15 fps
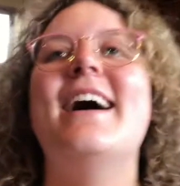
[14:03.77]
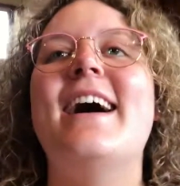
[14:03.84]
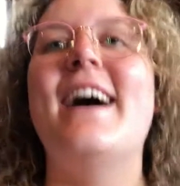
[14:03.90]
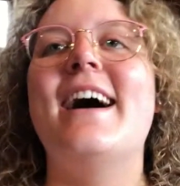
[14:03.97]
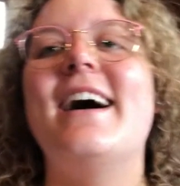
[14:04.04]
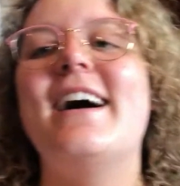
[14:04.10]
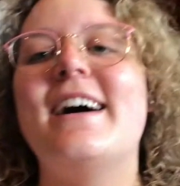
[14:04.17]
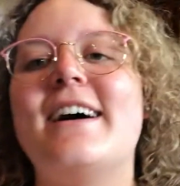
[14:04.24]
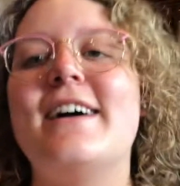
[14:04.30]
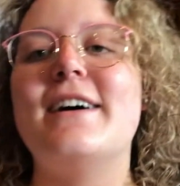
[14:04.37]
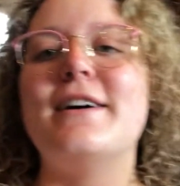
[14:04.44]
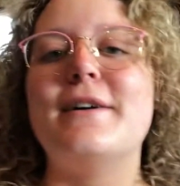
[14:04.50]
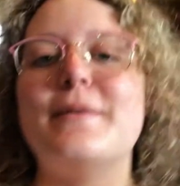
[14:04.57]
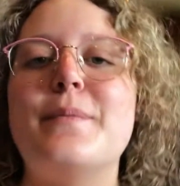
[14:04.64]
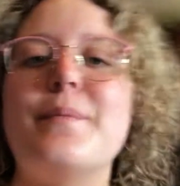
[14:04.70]

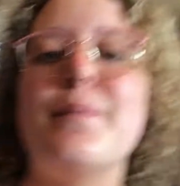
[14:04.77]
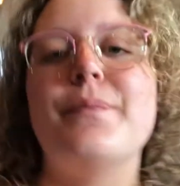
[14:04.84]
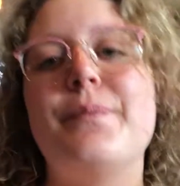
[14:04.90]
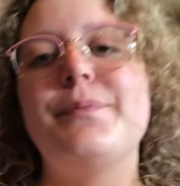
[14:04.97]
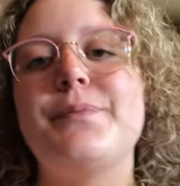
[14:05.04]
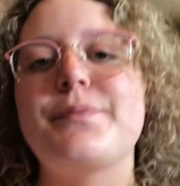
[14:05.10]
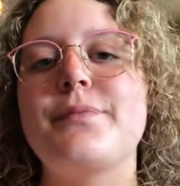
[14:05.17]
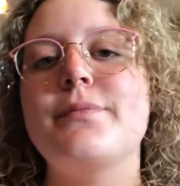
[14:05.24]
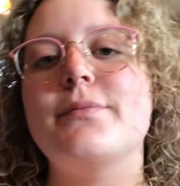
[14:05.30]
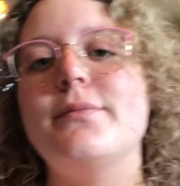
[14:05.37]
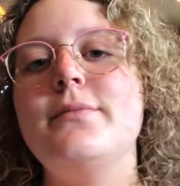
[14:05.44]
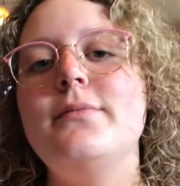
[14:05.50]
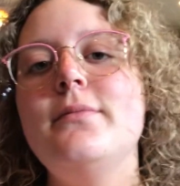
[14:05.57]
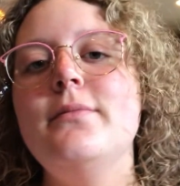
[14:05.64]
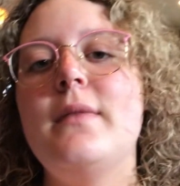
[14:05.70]
Um,
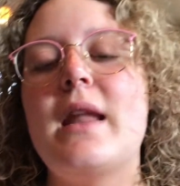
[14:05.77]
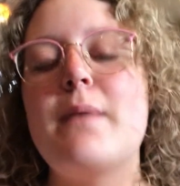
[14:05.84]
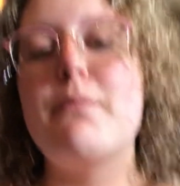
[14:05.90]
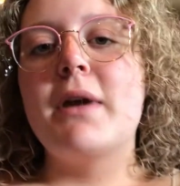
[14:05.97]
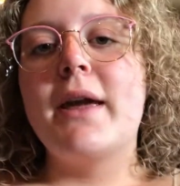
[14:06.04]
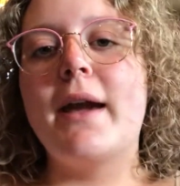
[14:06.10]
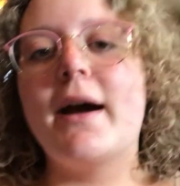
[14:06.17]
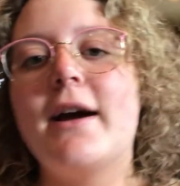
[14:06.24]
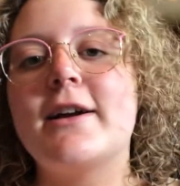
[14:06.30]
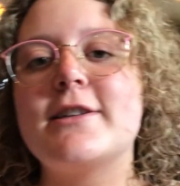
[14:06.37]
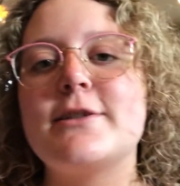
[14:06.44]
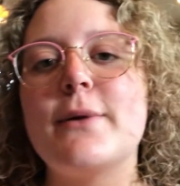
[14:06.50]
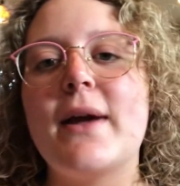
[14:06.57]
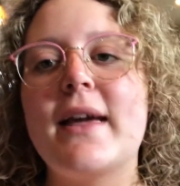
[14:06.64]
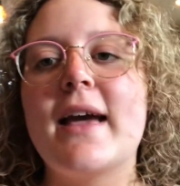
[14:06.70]
but yeah,
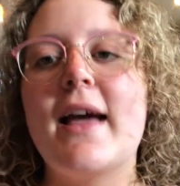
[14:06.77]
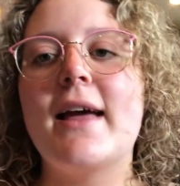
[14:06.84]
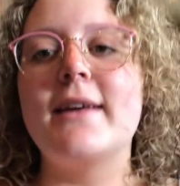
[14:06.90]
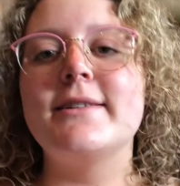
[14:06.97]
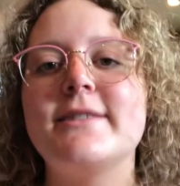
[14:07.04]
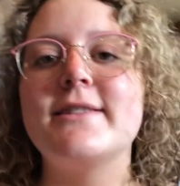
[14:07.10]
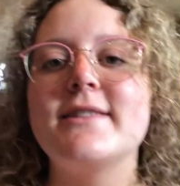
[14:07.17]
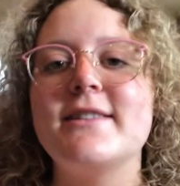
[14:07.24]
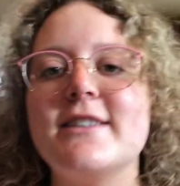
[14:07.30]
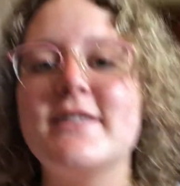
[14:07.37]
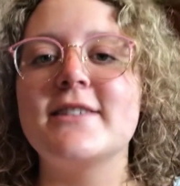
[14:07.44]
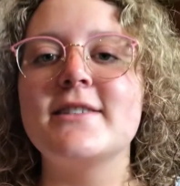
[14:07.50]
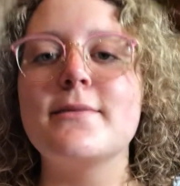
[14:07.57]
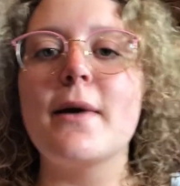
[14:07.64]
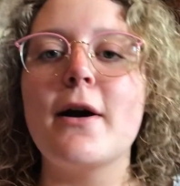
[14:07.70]
so I guess this
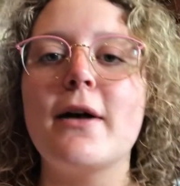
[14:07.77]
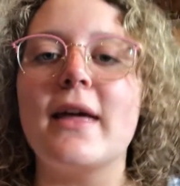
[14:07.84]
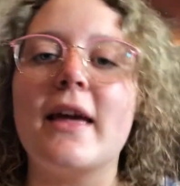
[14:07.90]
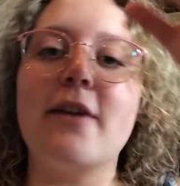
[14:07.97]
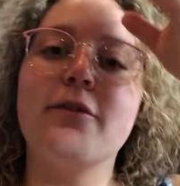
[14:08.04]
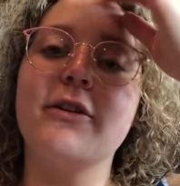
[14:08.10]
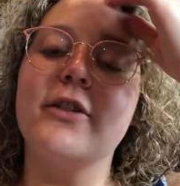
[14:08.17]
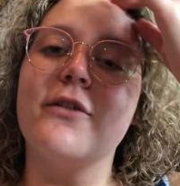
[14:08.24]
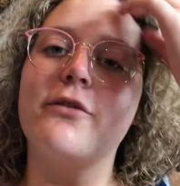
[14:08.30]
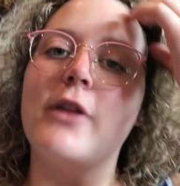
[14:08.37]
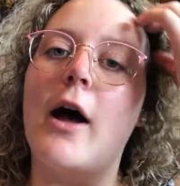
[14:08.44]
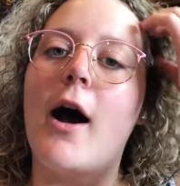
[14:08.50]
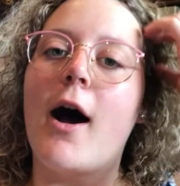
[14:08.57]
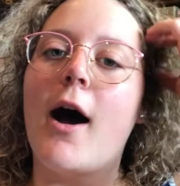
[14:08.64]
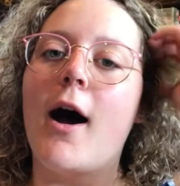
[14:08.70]
is about it for the
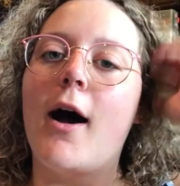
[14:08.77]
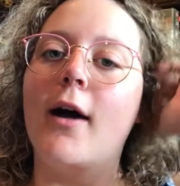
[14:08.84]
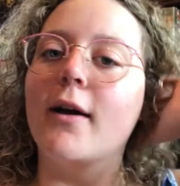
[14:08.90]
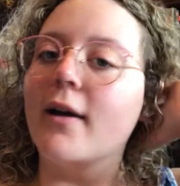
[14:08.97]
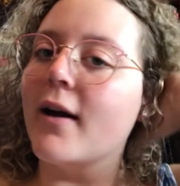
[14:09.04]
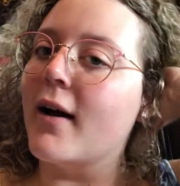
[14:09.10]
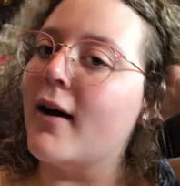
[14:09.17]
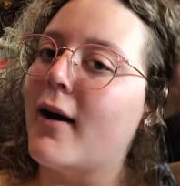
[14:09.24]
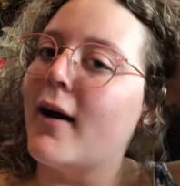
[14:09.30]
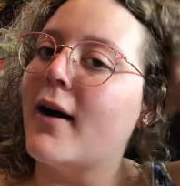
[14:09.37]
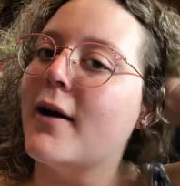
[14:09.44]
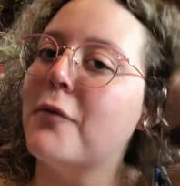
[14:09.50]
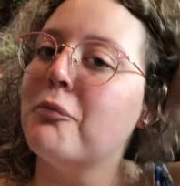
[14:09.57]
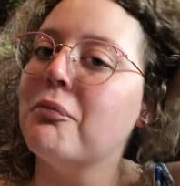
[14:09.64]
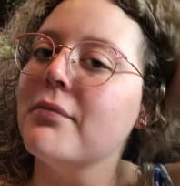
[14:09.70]
vlog.
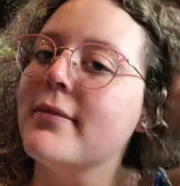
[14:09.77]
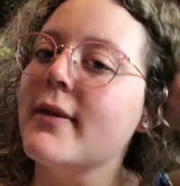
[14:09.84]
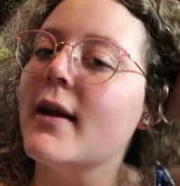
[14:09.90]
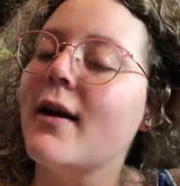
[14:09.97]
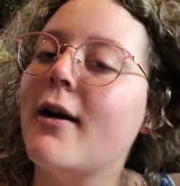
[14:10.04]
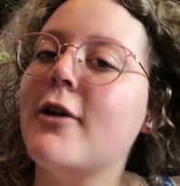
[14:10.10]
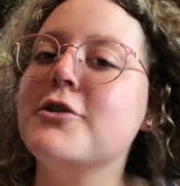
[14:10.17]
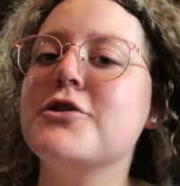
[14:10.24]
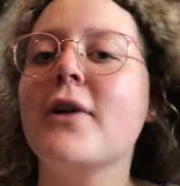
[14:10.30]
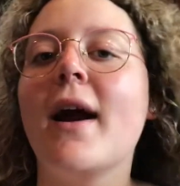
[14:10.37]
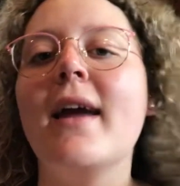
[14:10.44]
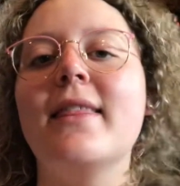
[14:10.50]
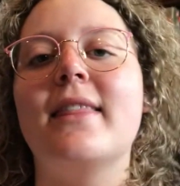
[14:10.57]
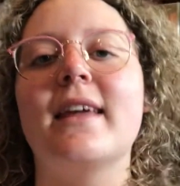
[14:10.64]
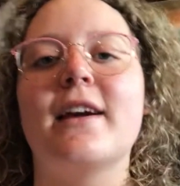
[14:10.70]
Um, I'll try
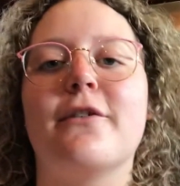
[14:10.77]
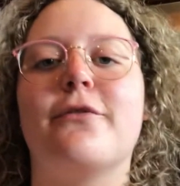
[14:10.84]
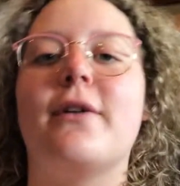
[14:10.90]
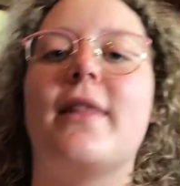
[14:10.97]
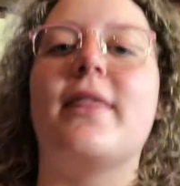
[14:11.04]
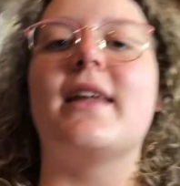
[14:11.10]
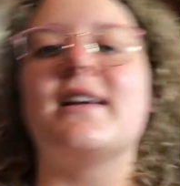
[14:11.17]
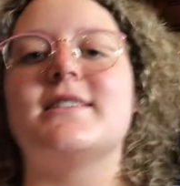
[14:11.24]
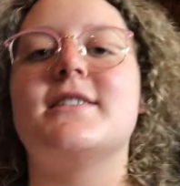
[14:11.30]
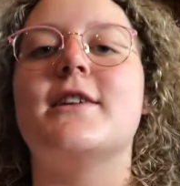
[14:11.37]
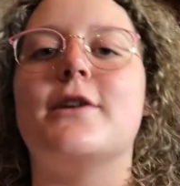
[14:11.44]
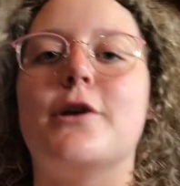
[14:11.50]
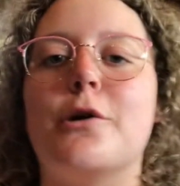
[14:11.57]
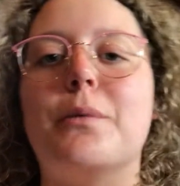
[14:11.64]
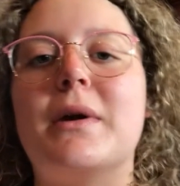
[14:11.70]
and think of fun things to
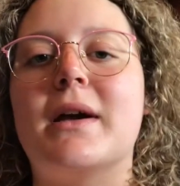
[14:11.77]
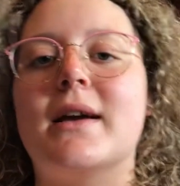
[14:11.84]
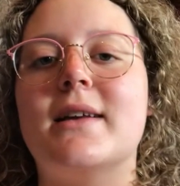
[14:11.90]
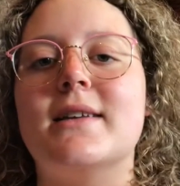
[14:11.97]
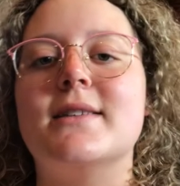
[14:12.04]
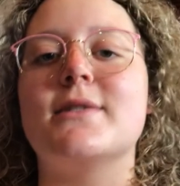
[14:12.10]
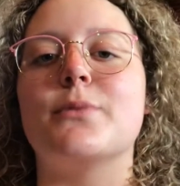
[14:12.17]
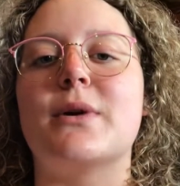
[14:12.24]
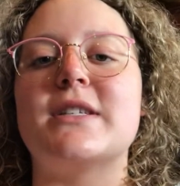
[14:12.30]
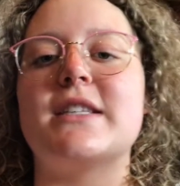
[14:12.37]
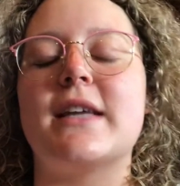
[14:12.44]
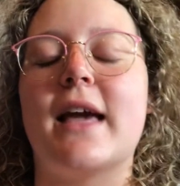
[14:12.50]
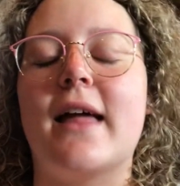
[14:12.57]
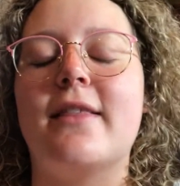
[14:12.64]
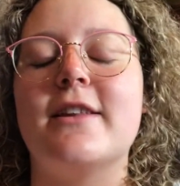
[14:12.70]
do because once
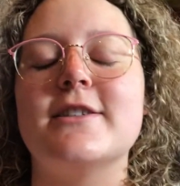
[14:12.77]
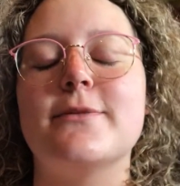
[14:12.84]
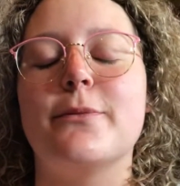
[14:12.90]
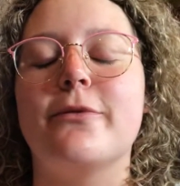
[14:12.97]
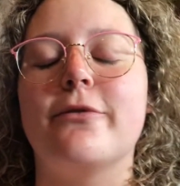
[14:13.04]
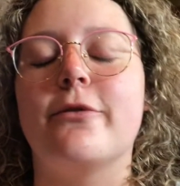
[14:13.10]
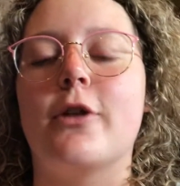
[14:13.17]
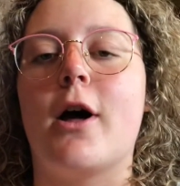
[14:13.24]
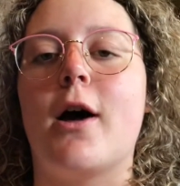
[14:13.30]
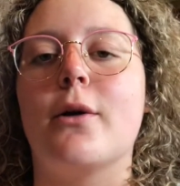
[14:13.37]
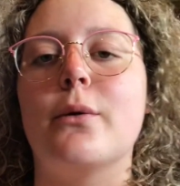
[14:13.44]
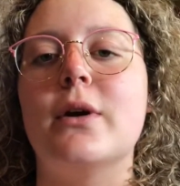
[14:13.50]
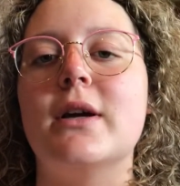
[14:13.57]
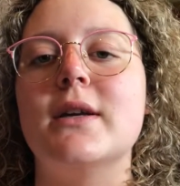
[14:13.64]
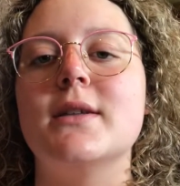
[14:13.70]
again, this vlog
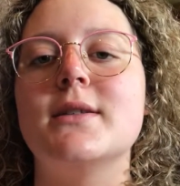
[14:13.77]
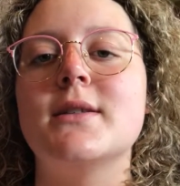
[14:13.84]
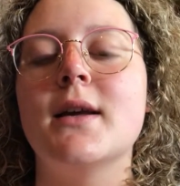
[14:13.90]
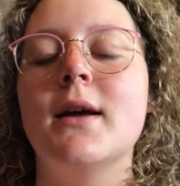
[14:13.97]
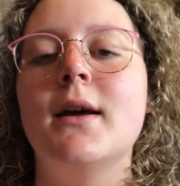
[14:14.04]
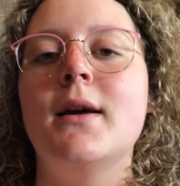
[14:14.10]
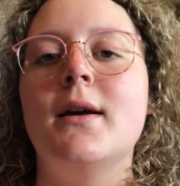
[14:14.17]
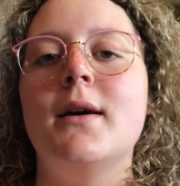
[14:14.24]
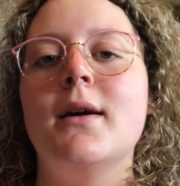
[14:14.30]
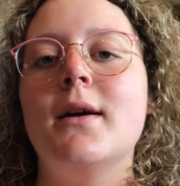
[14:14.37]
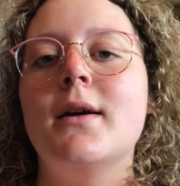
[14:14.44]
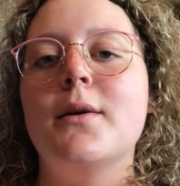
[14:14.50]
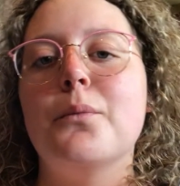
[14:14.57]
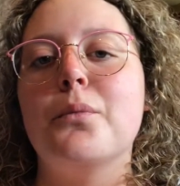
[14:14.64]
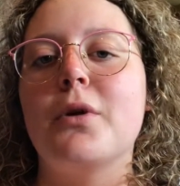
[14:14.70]
was
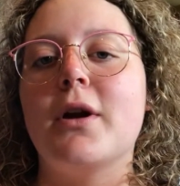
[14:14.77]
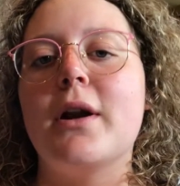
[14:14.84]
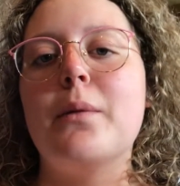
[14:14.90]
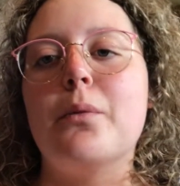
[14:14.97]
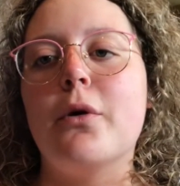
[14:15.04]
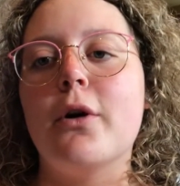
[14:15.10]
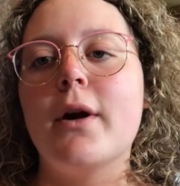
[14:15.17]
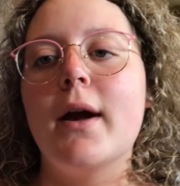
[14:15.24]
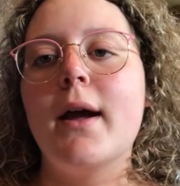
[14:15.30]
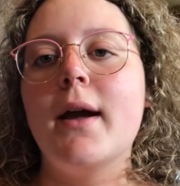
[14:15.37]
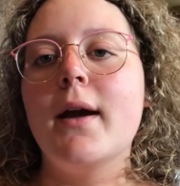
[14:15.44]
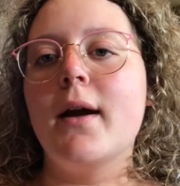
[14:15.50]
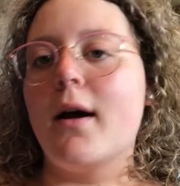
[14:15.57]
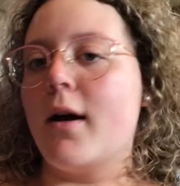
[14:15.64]
pretty boring.